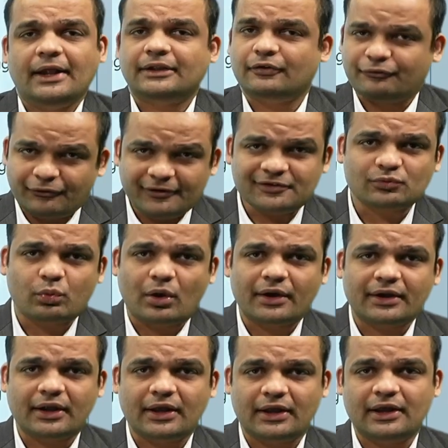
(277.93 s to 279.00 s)
The first
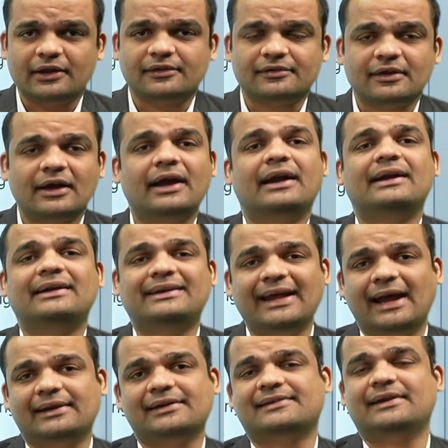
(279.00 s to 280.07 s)
one is data